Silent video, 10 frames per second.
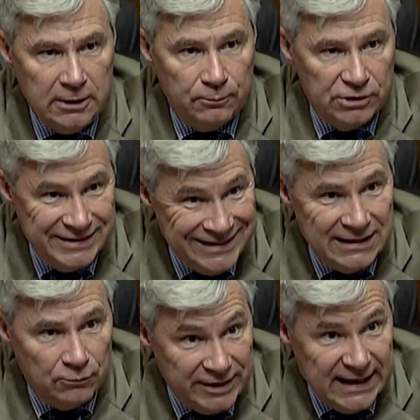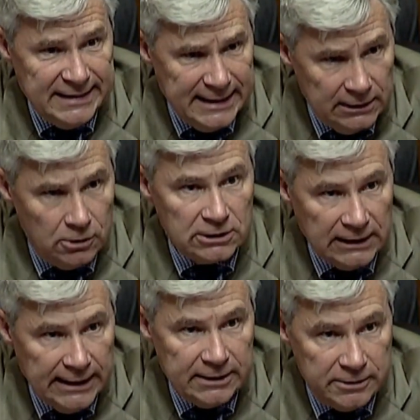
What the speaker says: presenting what that day looked like